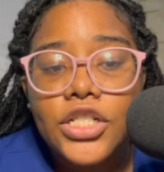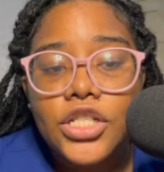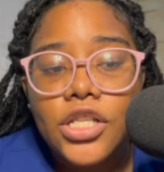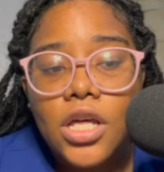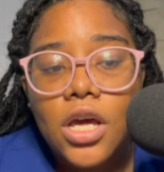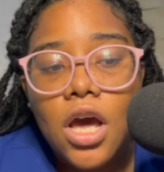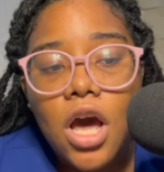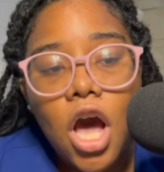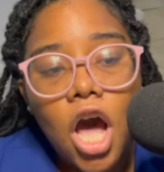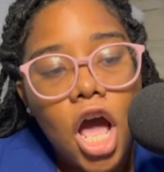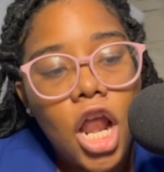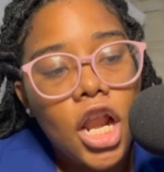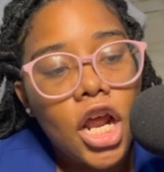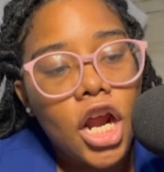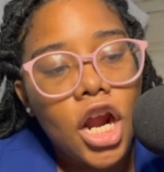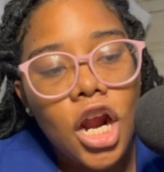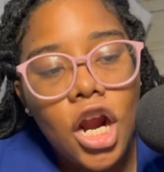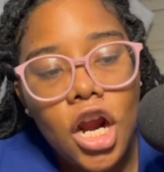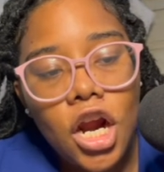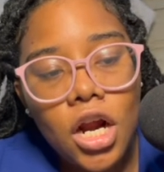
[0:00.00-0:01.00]
the
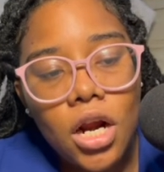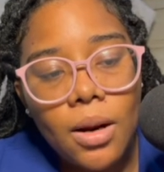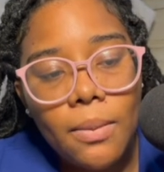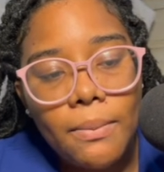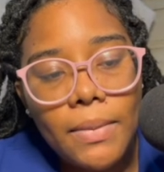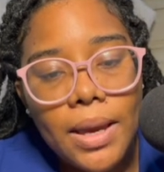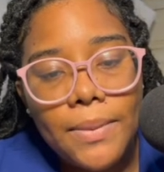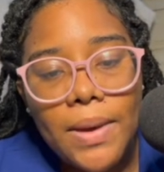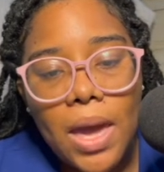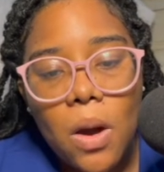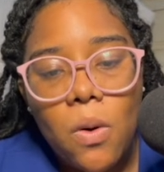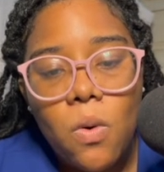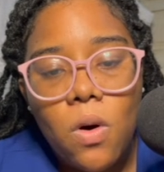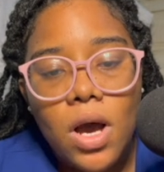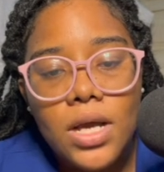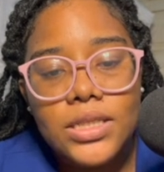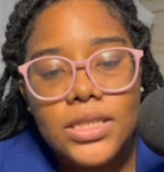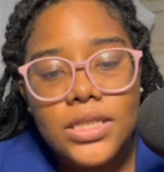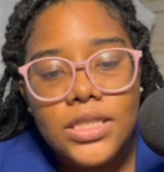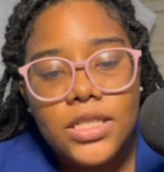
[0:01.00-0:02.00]
color. Maybe I
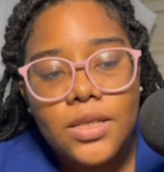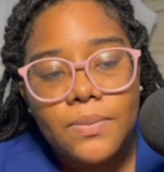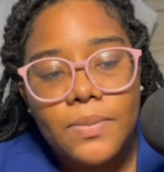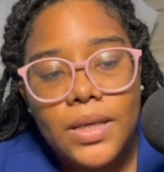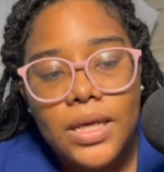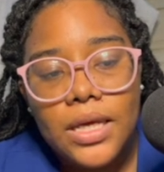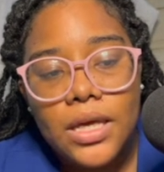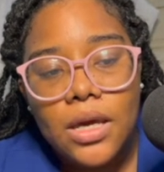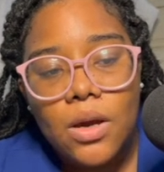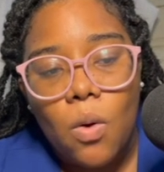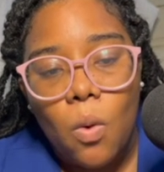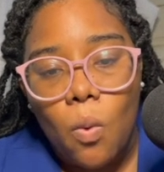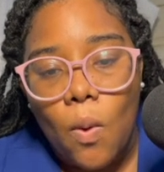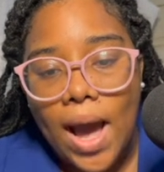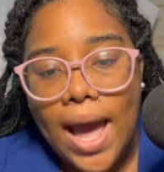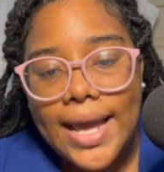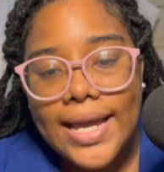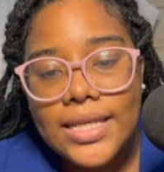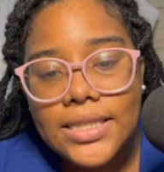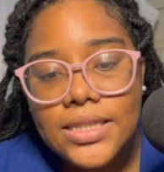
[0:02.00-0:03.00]
want it to be
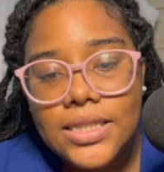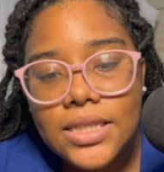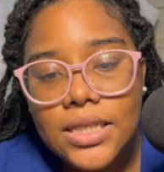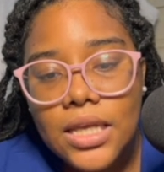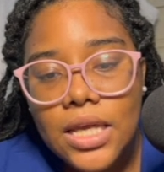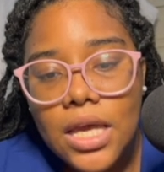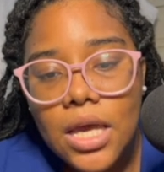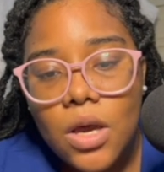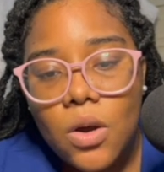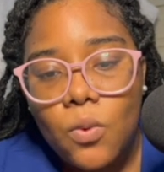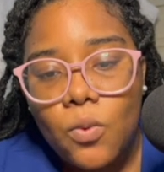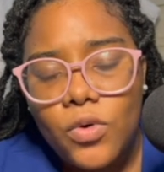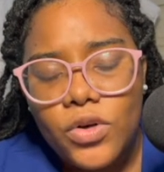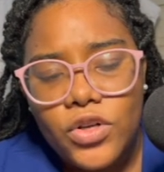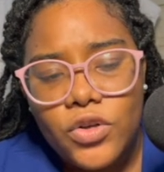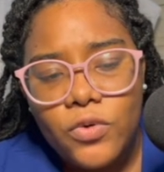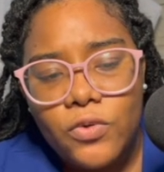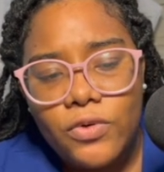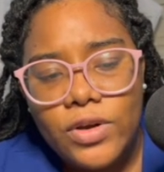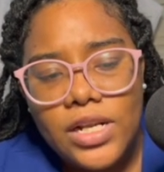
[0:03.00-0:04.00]
white.
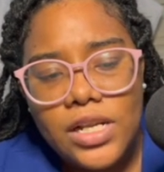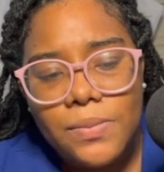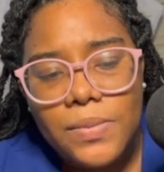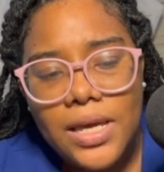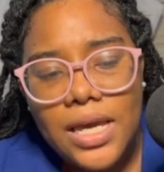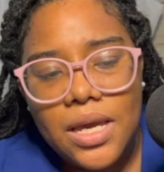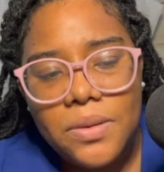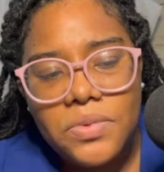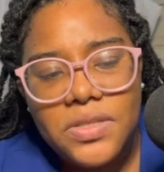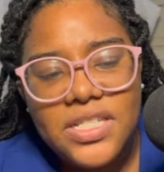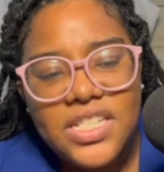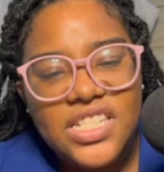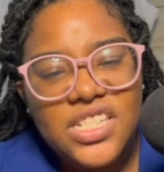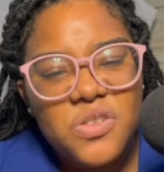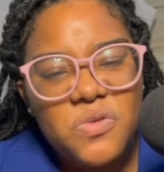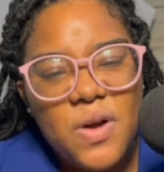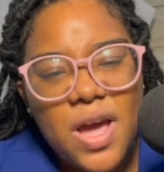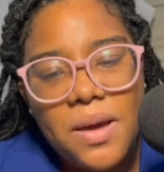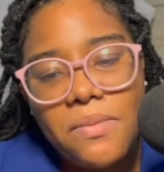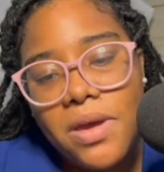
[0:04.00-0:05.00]
Would you really be able to
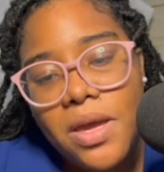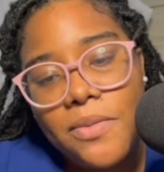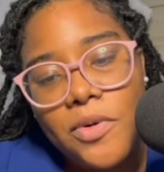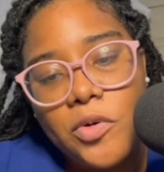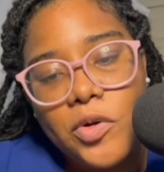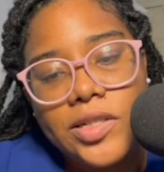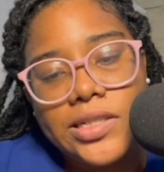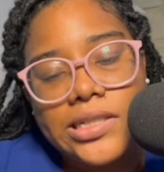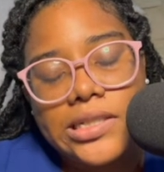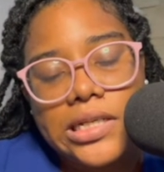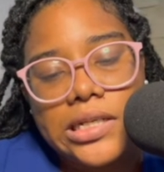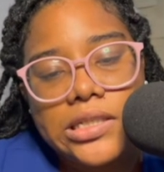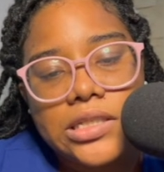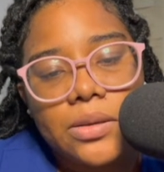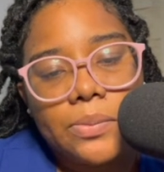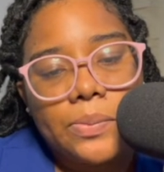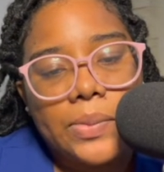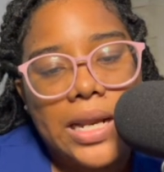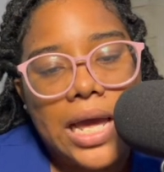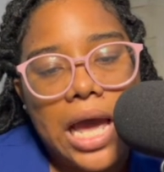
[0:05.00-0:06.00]
see white? Maybe we'll stick
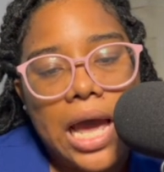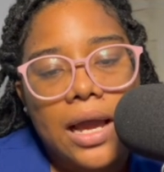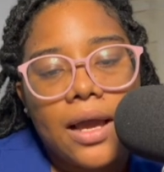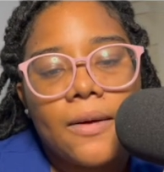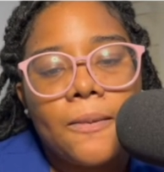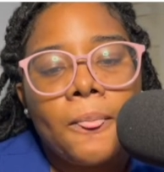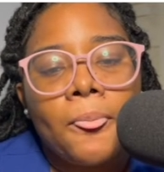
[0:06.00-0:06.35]
to black,